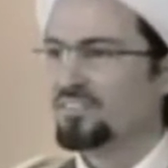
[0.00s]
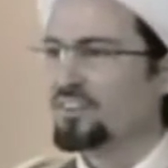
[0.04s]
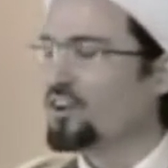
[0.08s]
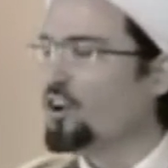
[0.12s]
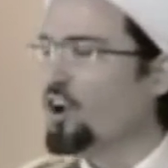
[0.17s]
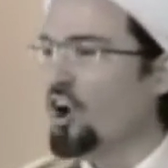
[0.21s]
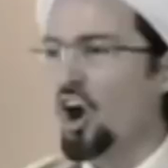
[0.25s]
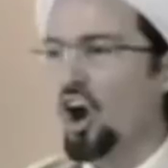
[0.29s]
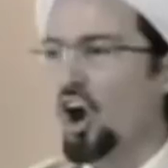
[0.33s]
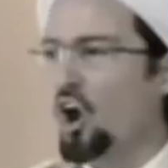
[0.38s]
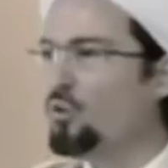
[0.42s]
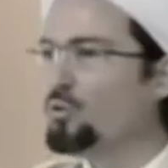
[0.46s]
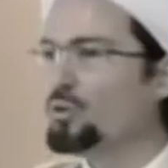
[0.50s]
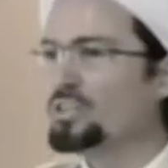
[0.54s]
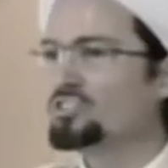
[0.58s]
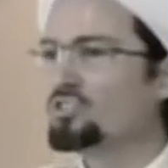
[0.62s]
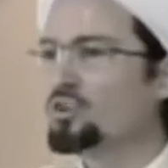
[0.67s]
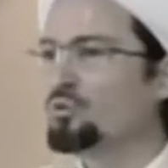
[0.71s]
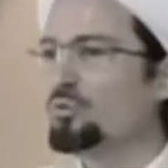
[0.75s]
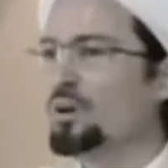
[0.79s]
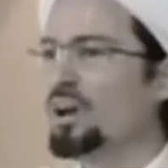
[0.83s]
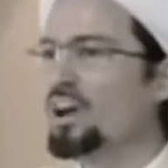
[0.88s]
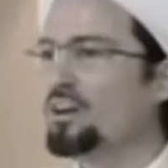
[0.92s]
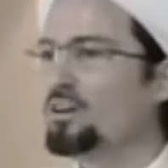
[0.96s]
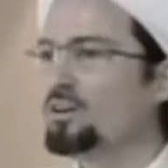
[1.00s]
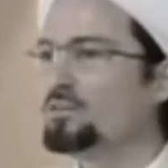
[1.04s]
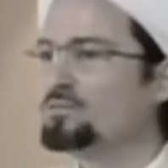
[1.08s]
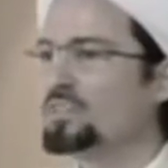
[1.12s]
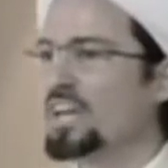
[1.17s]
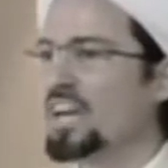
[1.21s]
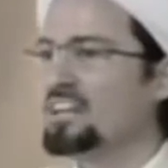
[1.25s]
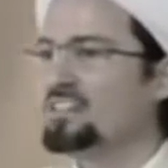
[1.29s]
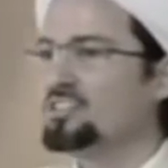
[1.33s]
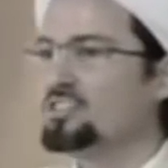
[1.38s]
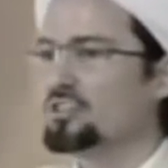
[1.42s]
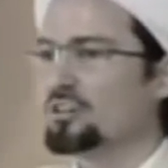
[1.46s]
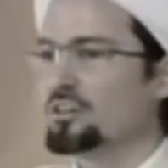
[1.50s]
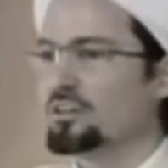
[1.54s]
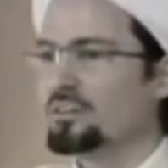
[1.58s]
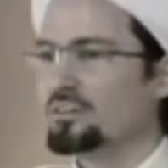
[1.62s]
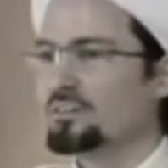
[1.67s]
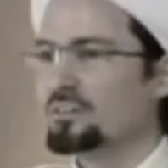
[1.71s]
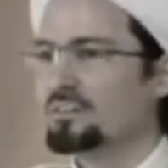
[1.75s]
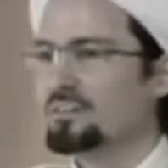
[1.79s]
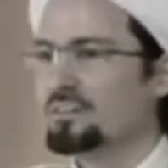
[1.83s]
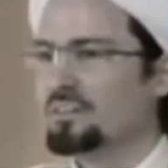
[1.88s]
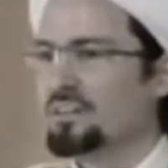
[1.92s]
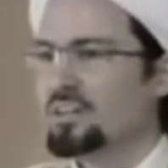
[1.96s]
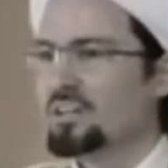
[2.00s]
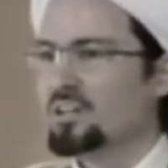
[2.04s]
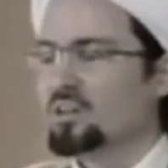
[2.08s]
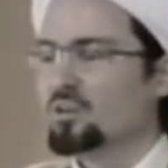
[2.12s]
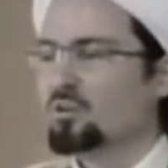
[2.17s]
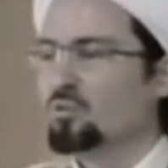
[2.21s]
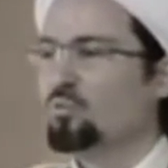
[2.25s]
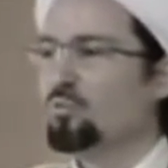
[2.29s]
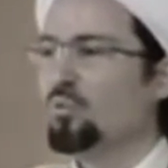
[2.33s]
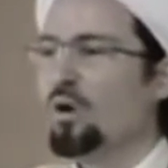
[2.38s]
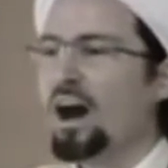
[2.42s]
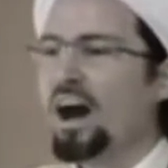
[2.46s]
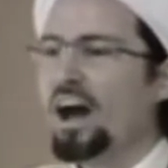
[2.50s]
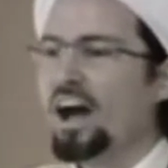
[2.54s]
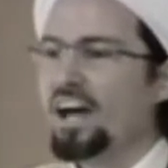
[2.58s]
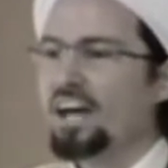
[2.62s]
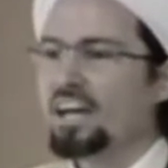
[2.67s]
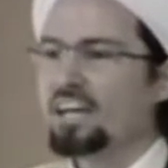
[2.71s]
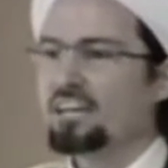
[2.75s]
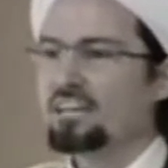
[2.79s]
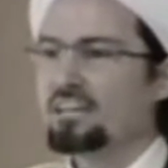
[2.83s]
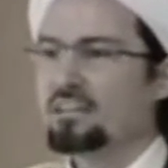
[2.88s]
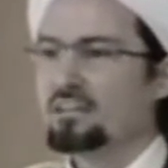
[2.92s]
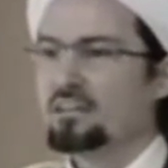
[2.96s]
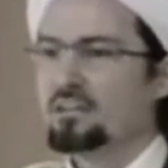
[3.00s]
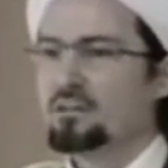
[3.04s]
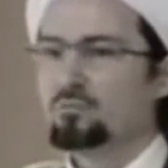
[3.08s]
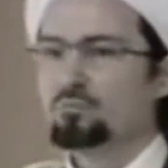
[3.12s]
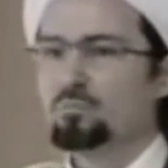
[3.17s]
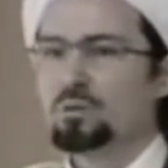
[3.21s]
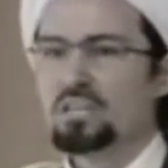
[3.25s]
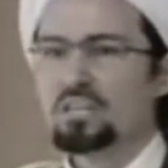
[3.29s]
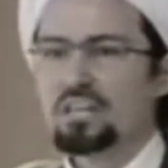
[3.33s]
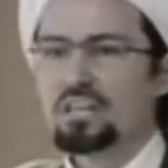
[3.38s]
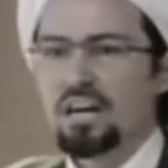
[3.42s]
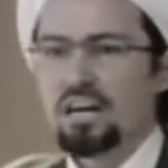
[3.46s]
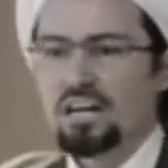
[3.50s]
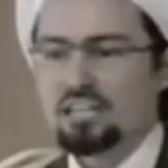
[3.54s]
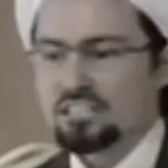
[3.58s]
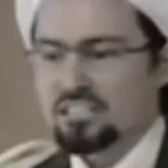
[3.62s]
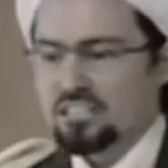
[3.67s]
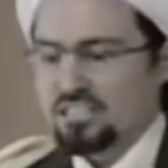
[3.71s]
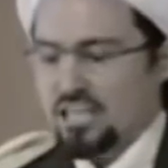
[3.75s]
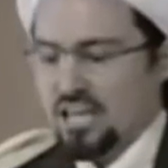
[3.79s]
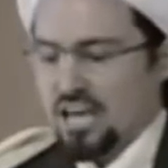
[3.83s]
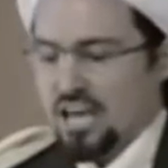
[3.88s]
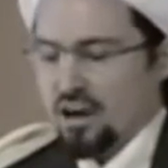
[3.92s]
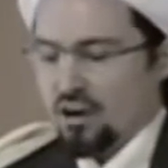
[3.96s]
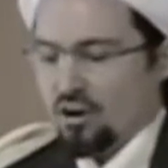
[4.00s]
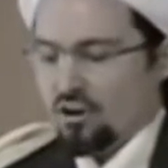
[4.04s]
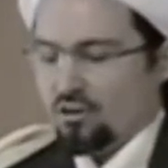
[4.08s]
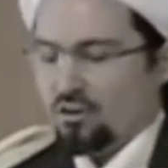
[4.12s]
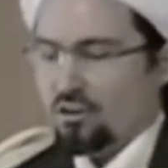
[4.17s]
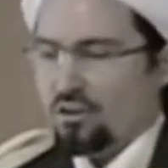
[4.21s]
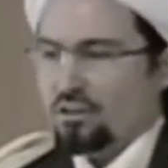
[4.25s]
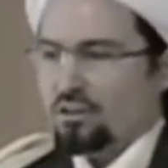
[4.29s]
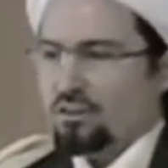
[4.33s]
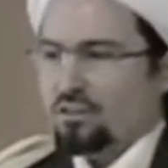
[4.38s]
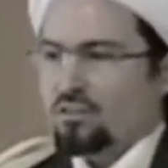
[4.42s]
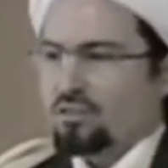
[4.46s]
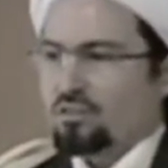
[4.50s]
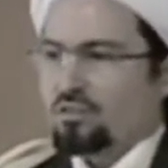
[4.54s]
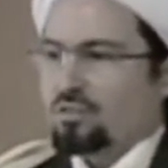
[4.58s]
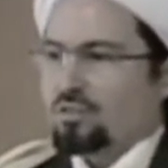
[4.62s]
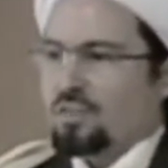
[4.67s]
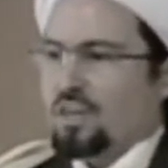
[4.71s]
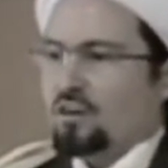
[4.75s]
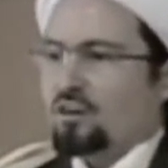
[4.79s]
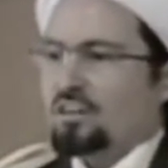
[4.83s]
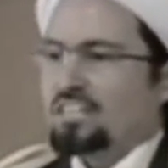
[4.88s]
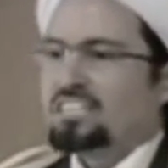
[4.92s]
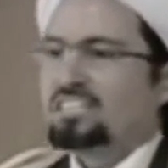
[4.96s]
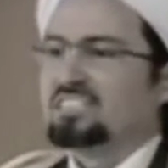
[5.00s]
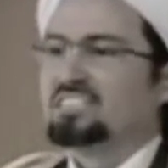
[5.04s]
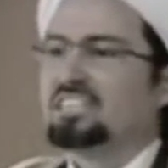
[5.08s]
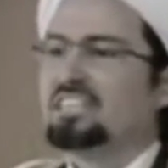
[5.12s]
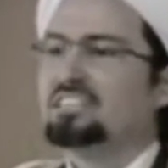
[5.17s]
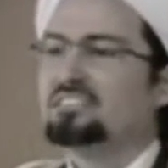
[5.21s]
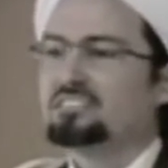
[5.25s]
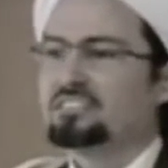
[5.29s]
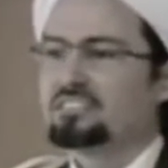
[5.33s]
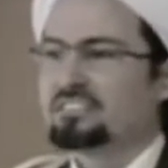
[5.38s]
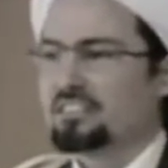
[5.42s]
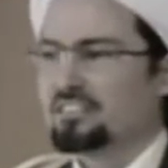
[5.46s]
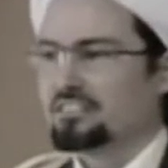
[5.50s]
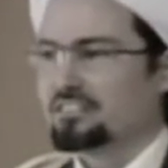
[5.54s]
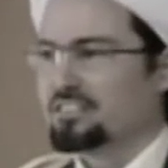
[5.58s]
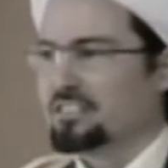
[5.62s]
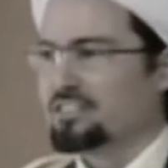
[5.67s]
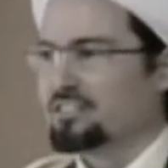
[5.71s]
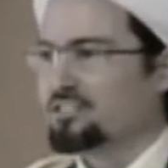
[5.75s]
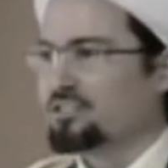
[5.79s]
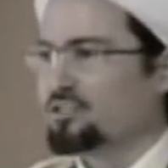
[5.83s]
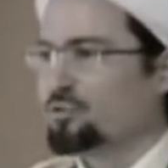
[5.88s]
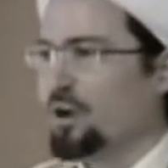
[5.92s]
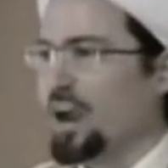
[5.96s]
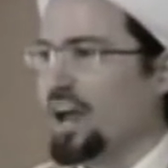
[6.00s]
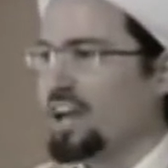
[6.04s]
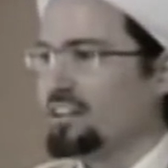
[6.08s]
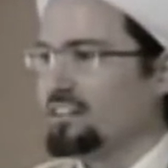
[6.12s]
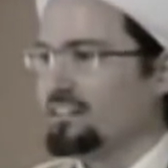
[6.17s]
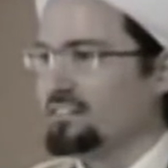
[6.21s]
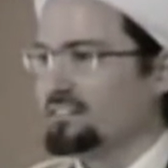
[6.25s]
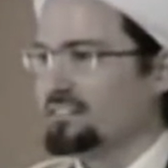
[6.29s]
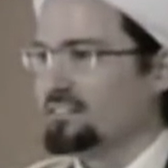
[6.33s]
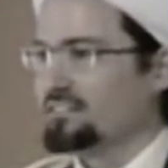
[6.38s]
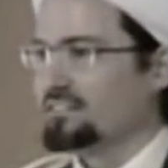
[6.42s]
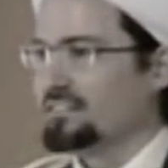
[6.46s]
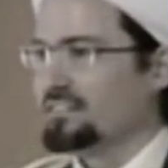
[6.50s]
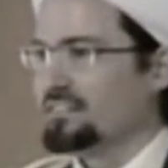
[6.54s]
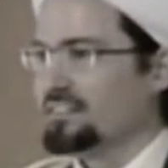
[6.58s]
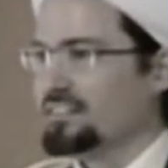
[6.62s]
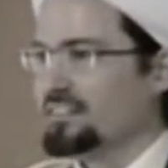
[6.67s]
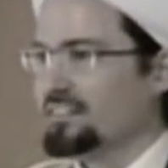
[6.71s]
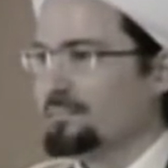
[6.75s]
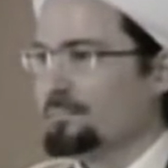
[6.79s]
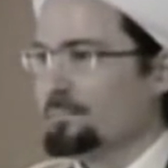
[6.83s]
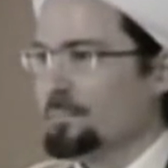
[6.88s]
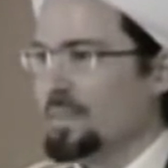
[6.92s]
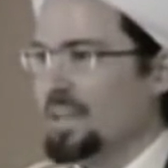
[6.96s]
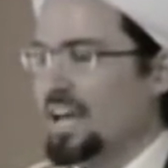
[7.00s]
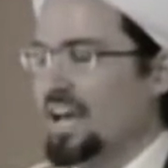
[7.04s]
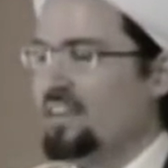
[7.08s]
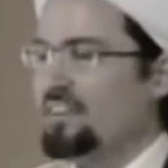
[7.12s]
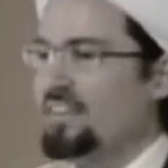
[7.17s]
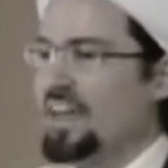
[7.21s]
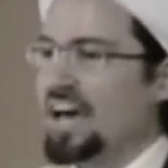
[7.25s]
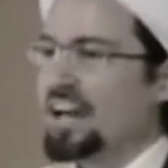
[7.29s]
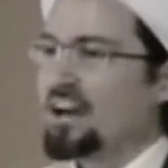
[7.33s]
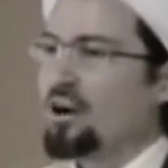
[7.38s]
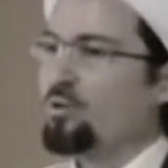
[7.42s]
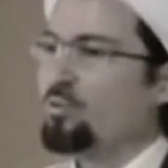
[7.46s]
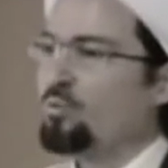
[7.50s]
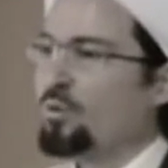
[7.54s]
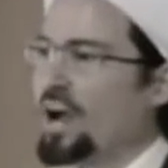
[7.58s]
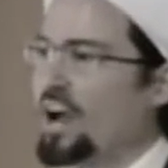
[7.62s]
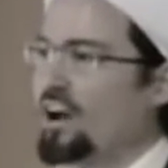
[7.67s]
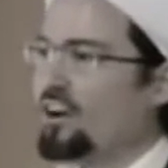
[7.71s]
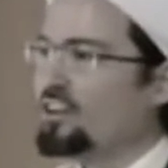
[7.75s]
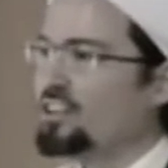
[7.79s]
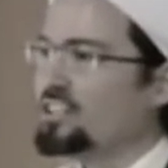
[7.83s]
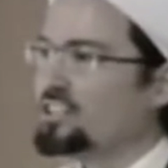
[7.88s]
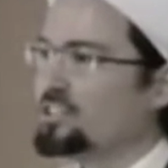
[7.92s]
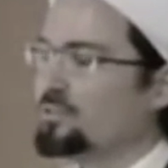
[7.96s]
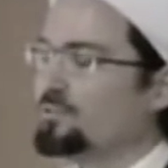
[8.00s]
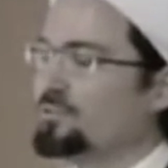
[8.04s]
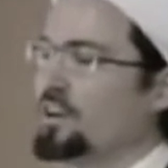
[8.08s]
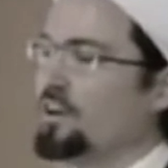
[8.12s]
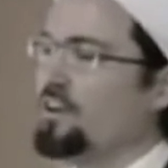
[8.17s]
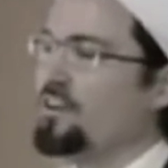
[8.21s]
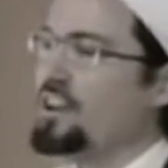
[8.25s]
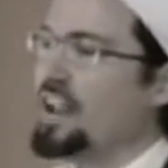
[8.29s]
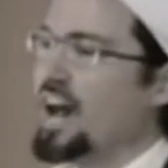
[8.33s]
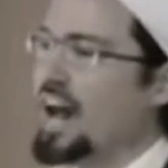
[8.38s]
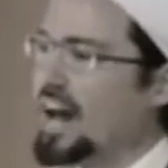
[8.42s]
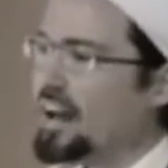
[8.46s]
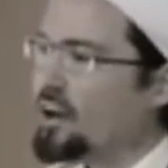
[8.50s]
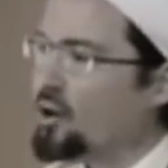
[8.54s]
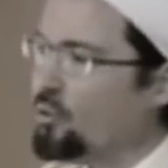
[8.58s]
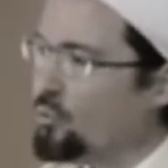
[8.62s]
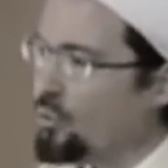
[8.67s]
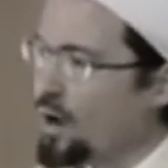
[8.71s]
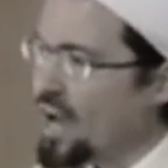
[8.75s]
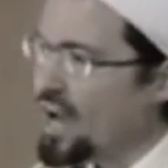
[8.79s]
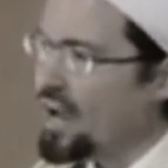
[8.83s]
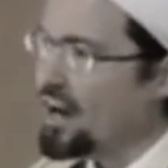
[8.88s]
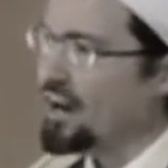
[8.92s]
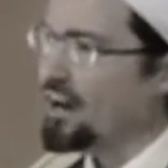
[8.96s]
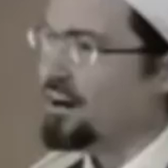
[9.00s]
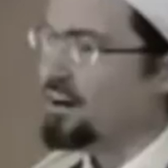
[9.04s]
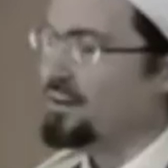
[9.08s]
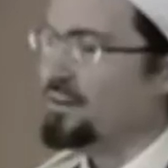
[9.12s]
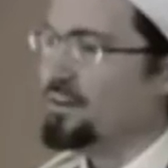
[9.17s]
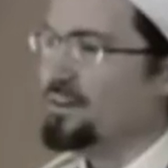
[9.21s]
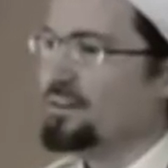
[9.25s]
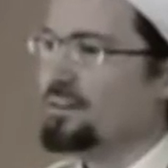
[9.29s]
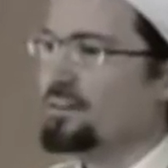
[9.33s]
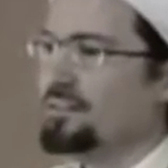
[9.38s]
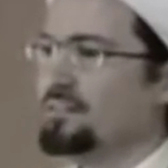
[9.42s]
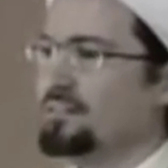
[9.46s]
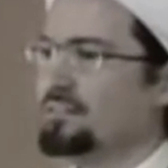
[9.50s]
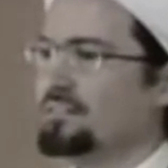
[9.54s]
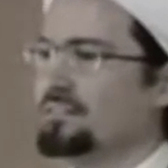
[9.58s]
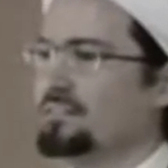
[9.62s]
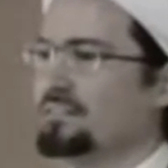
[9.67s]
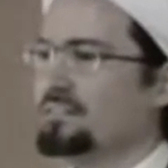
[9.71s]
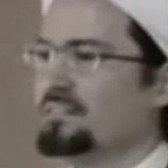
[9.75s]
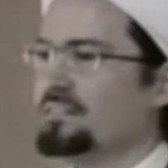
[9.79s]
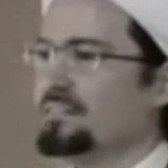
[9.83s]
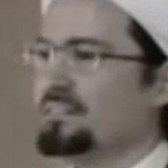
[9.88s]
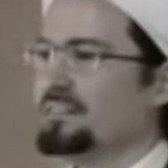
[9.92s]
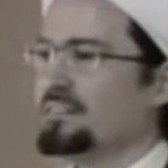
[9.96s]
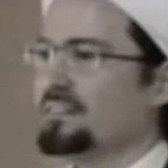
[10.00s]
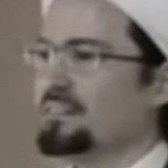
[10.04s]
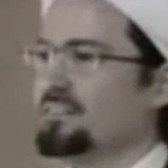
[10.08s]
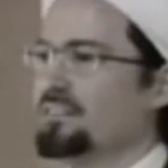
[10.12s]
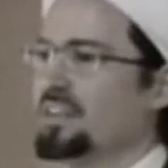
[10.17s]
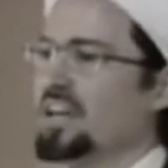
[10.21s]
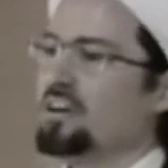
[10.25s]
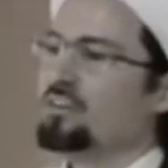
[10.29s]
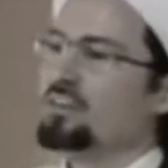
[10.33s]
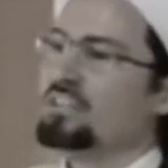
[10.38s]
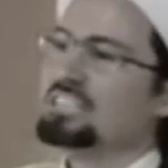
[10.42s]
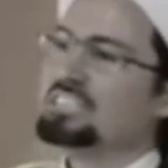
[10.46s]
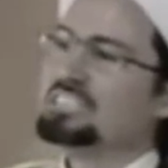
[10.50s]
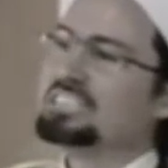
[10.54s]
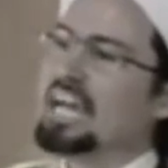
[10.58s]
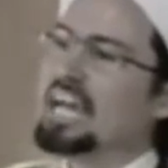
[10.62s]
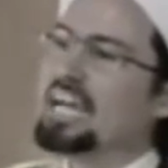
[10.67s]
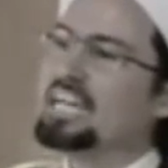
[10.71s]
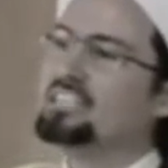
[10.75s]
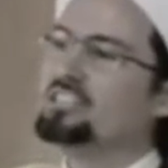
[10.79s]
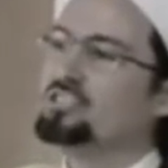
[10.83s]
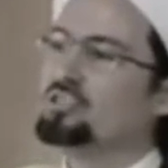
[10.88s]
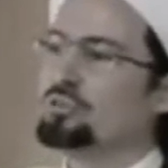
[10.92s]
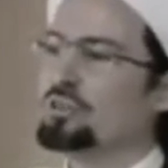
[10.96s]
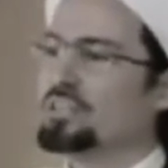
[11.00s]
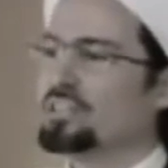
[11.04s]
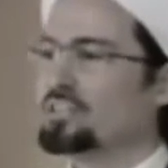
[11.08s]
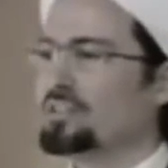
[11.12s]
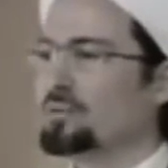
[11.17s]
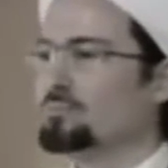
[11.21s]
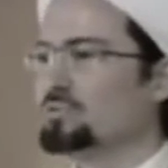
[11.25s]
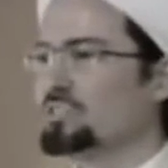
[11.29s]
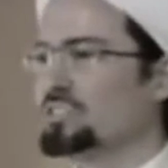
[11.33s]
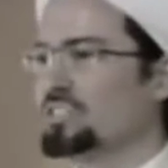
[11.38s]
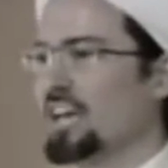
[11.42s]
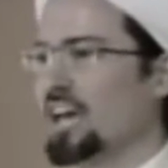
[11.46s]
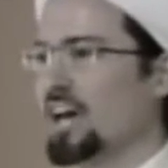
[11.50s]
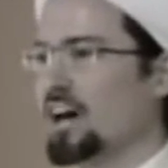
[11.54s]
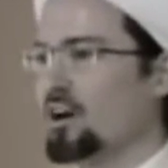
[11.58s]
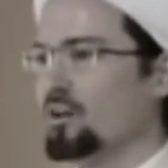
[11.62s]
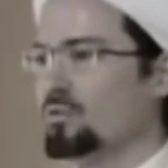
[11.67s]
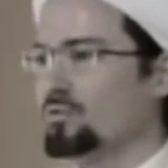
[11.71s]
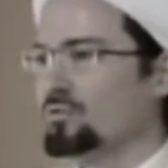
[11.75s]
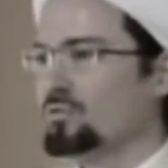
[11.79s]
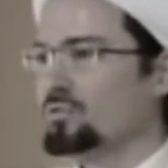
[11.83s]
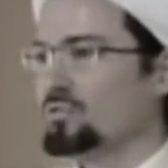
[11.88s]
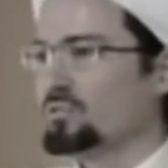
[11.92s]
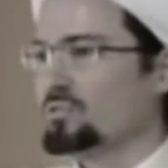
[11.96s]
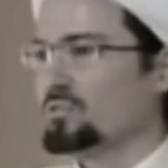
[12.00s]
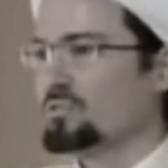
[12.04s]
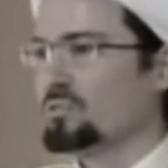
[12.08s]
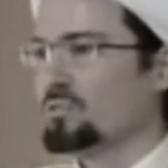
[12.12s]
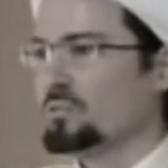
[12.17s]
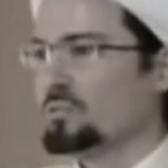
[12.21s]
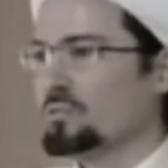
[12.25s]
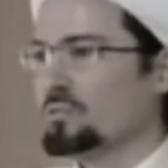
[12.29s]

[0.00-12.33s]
They're always aware of danger. Why? Because their existence is threatened. And that awareness, if they're not aware, they're endangering themselves.